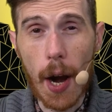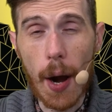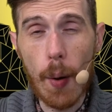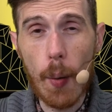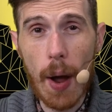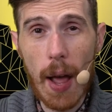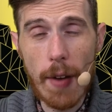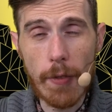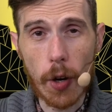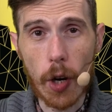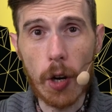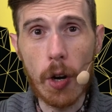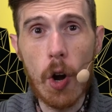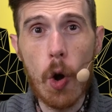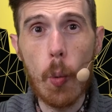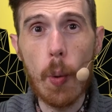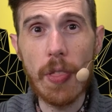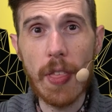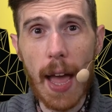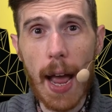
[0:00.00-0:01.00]
However,
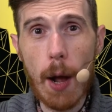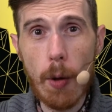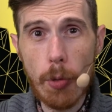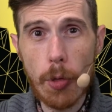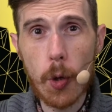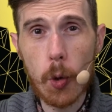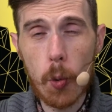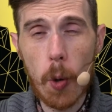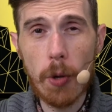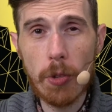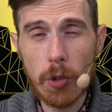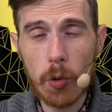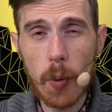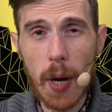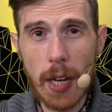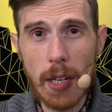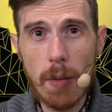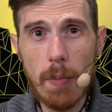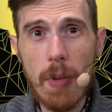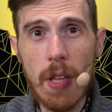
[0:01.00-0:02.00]
without the quotes
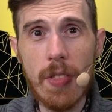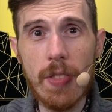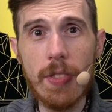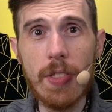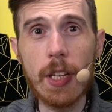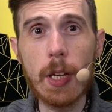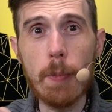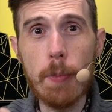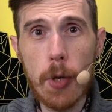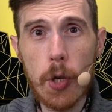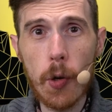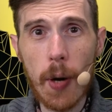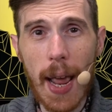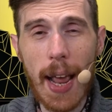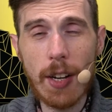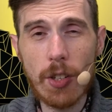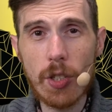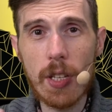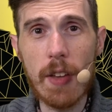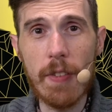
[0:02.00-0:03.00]
around them, the computer
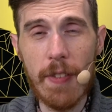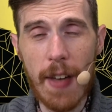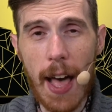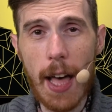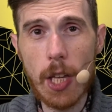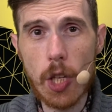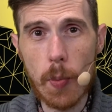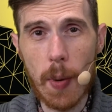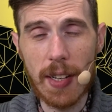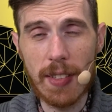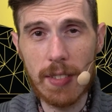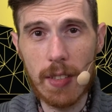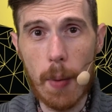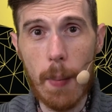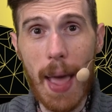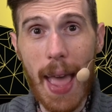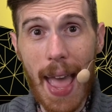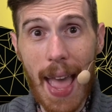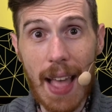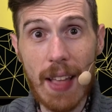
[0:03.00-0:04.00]
actually evaluates them
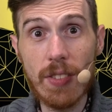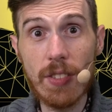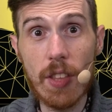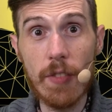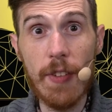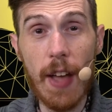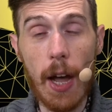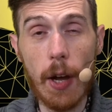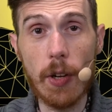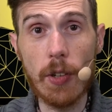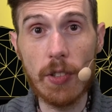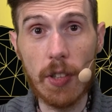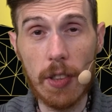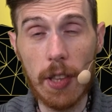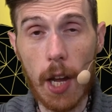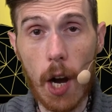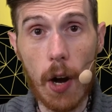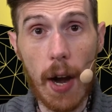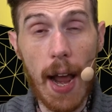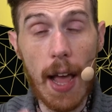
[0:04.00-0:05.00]
as the values that
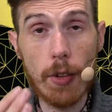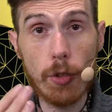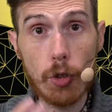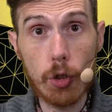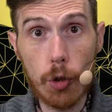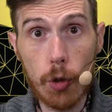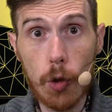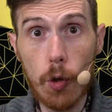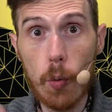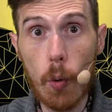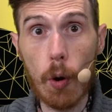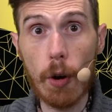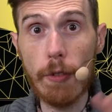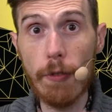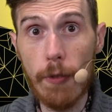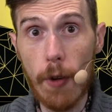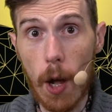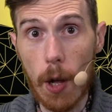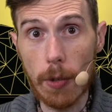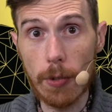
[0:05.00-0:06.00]
they are, as true or
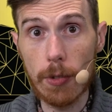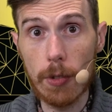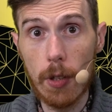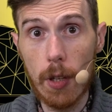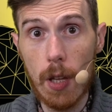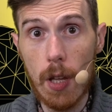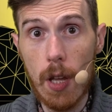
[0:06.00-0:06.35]
false.